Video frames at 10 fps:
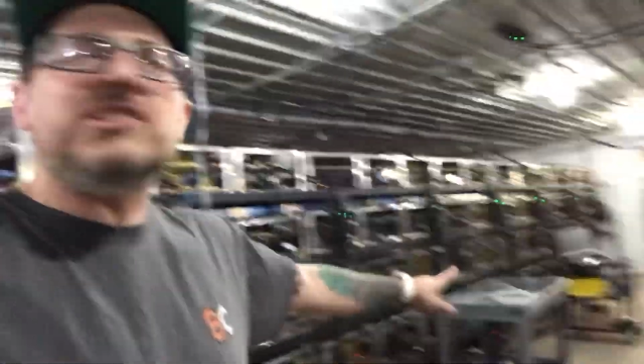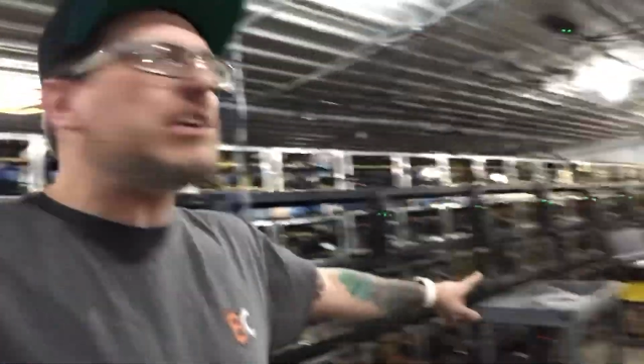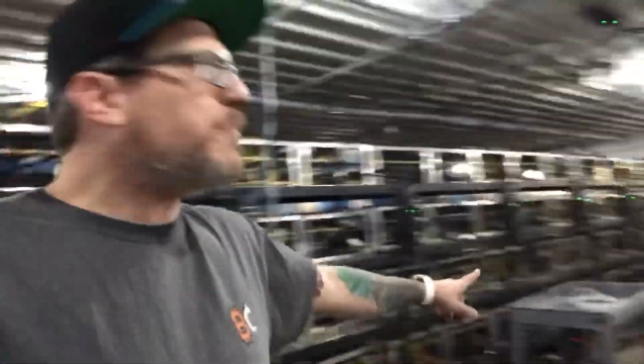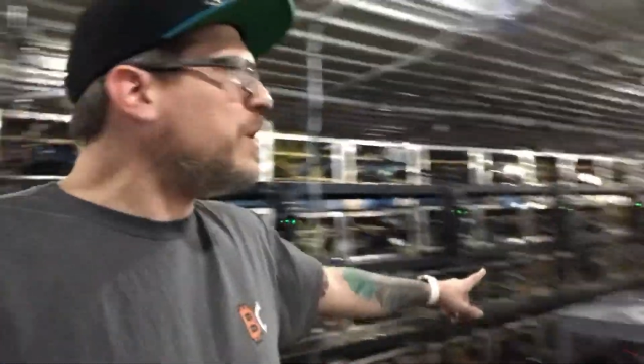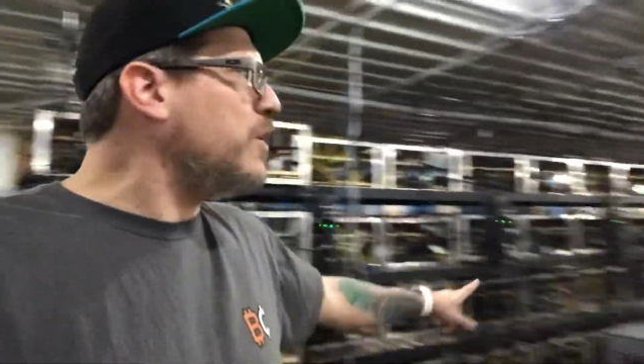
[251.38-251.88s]

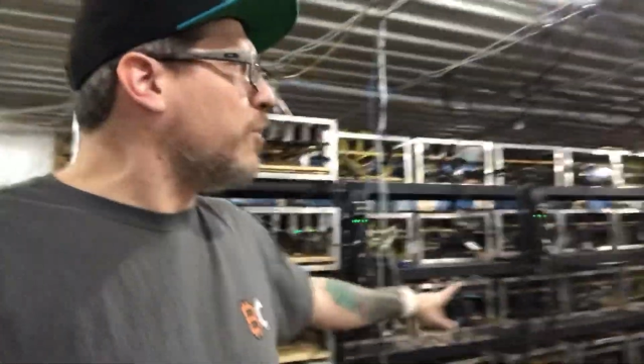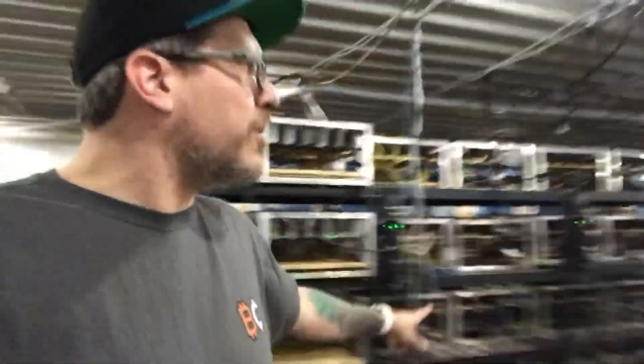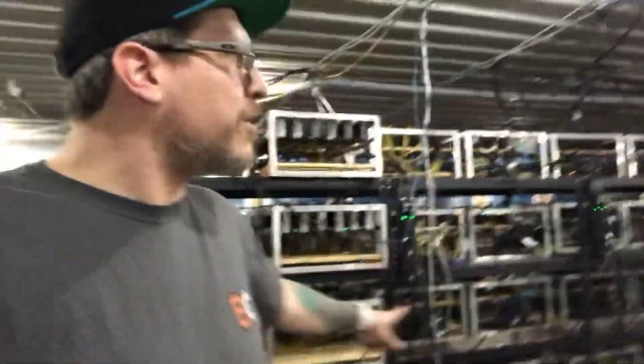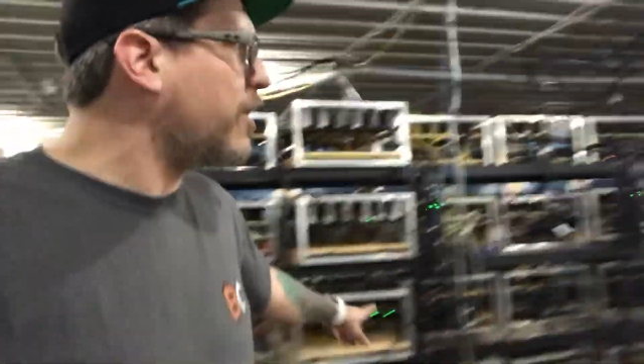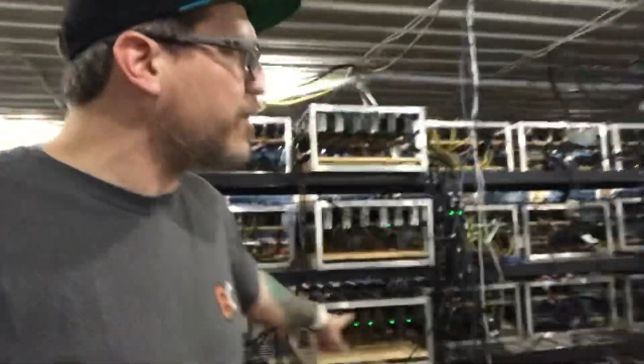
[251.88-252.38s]
GPU
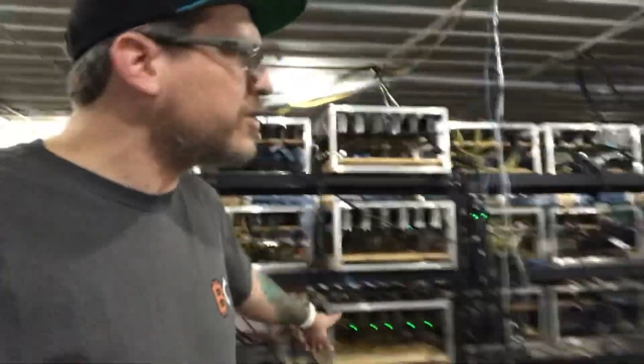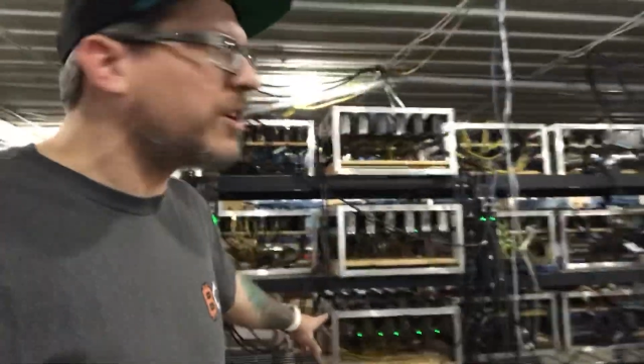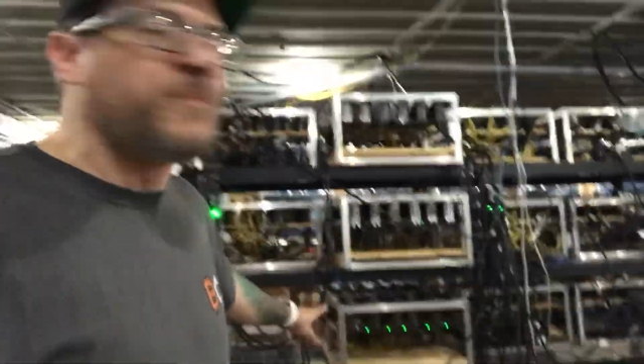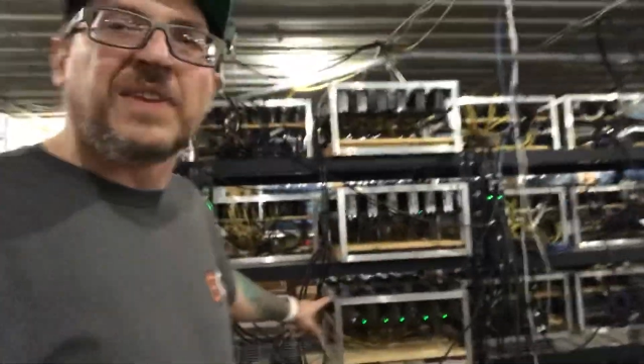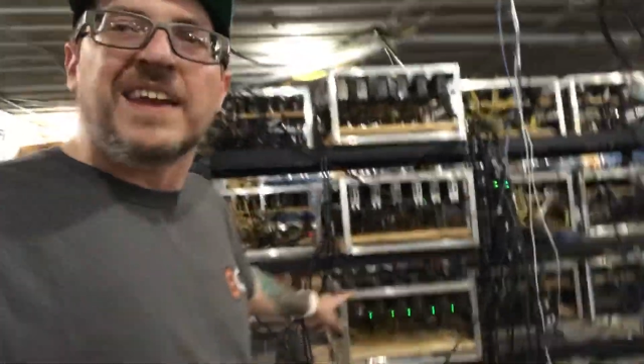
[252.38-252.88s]
workers.
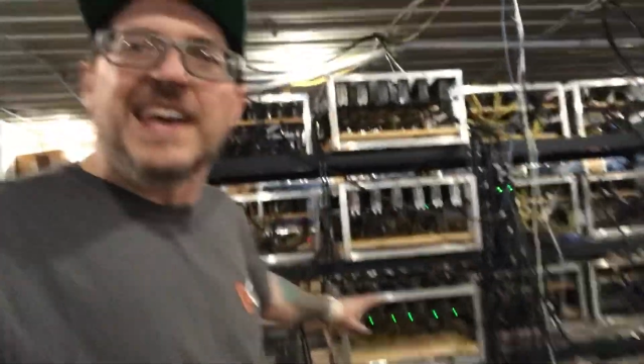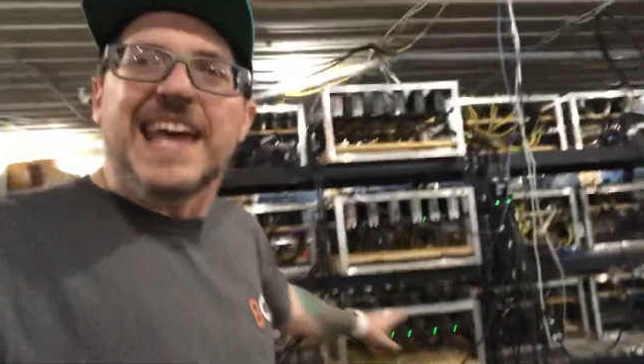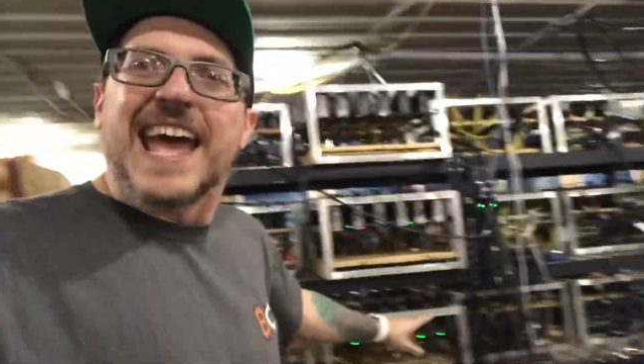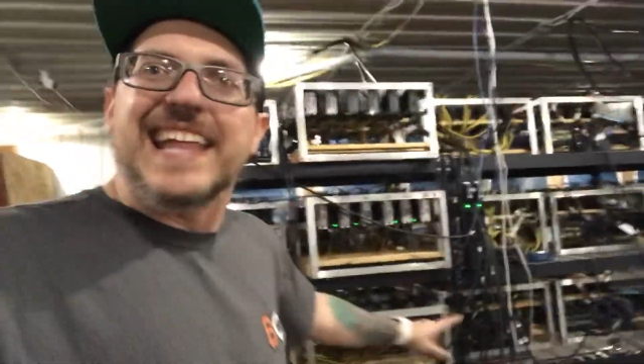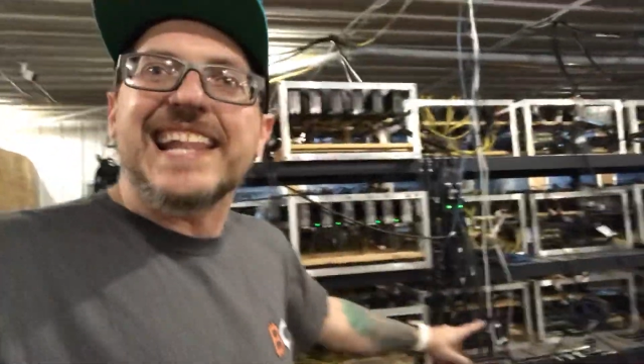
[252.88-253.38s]

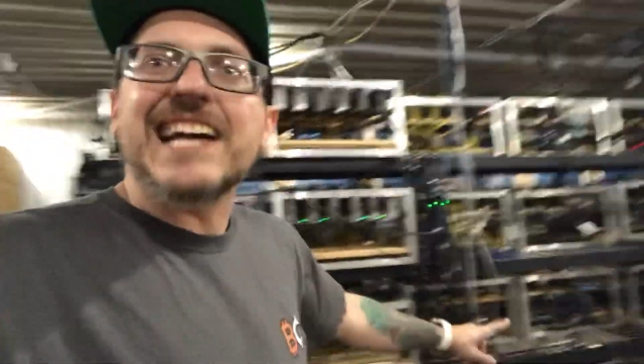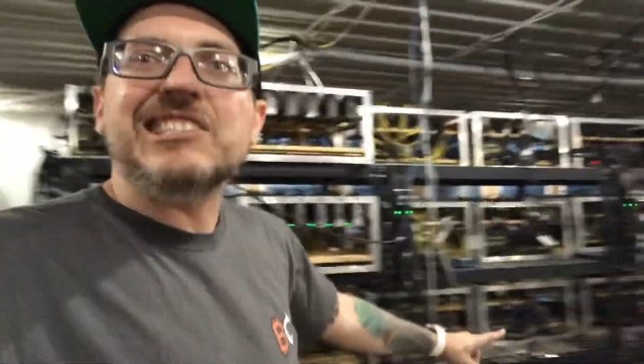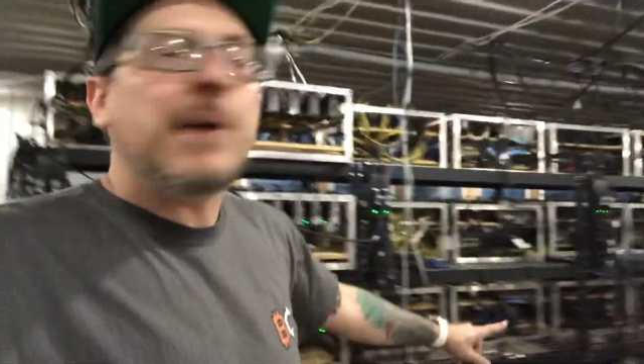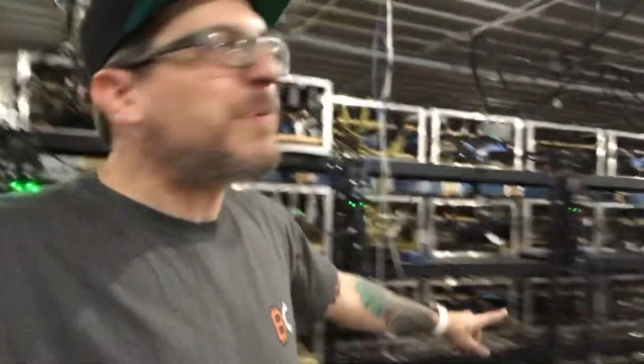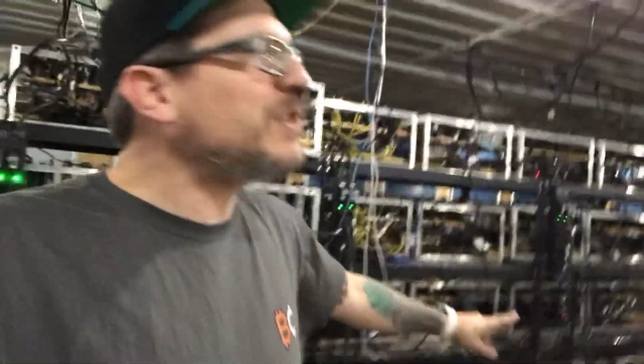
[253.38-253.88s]
In the next
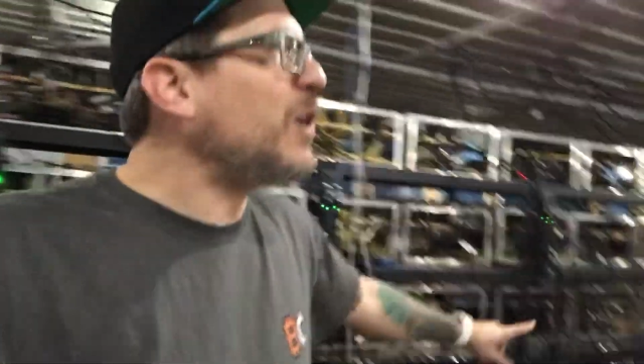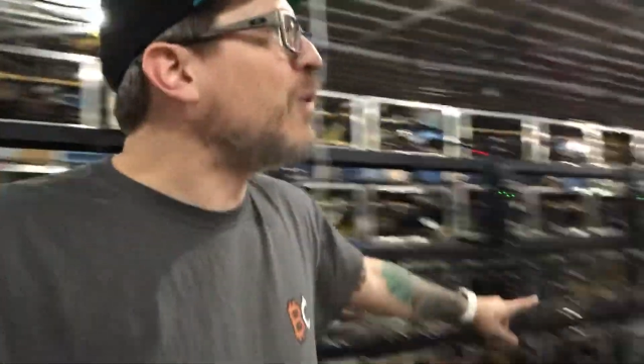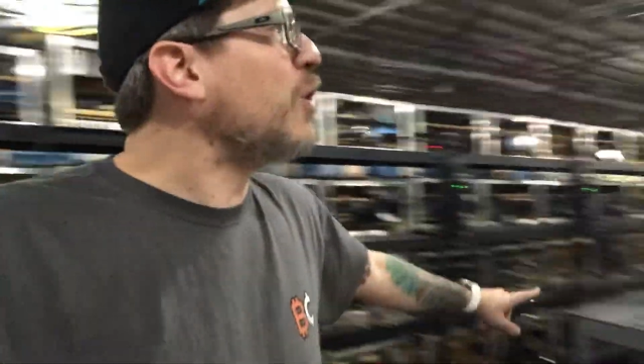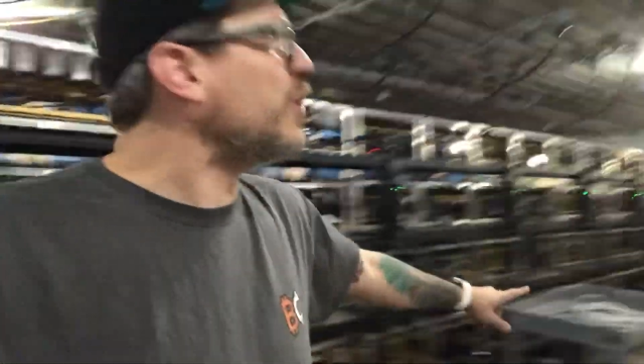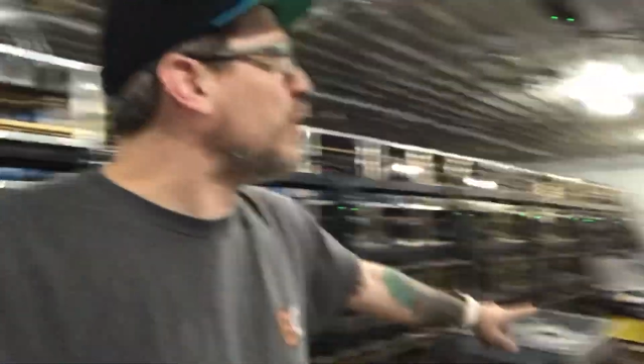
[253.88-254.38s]
episode of
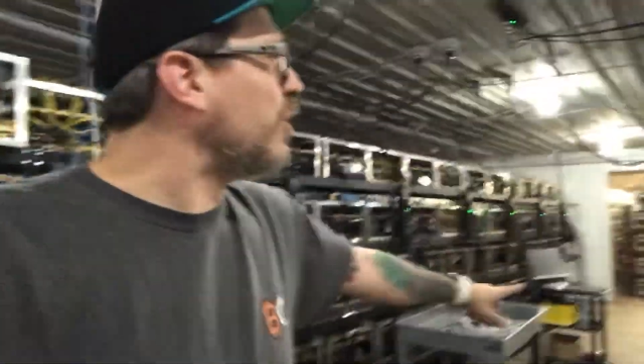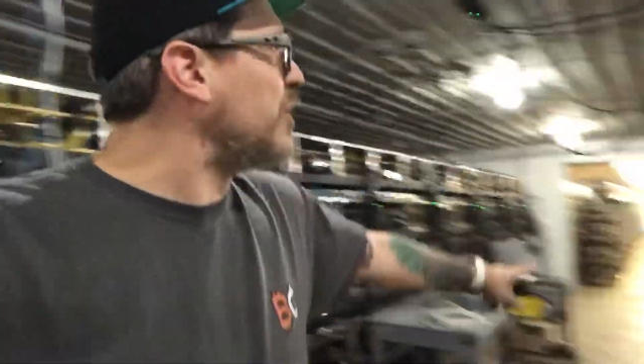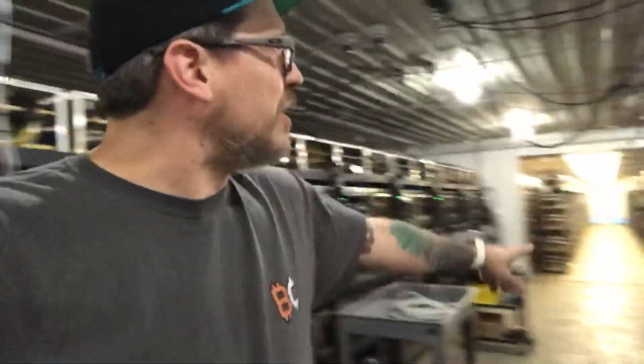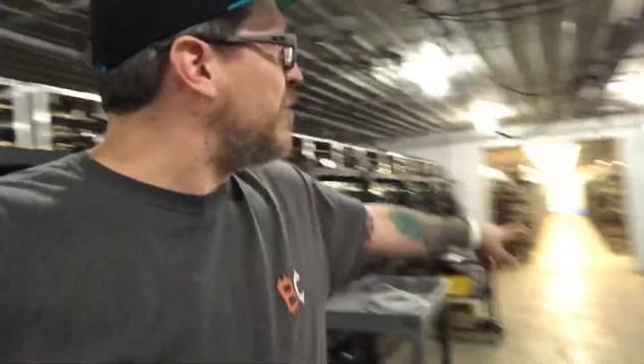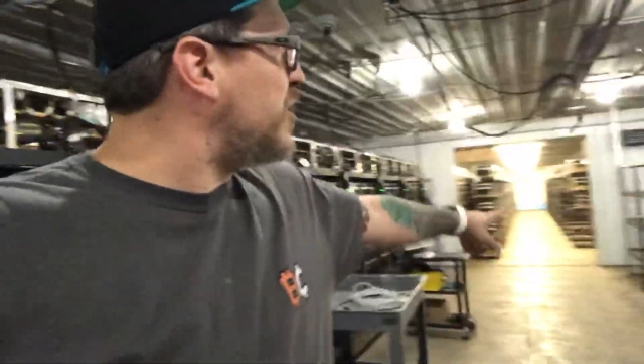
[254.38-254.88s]
Worker Work
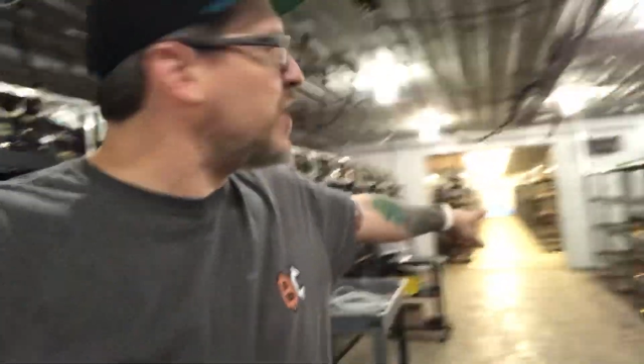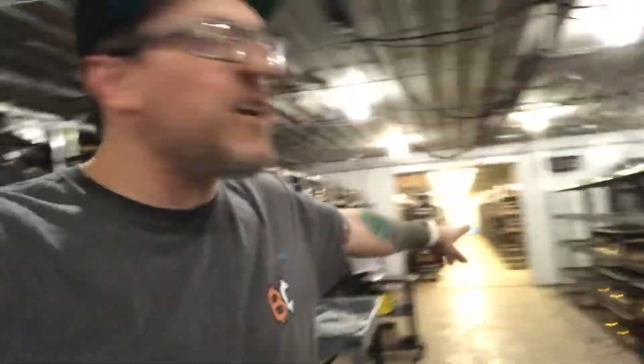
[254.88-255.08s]
that we show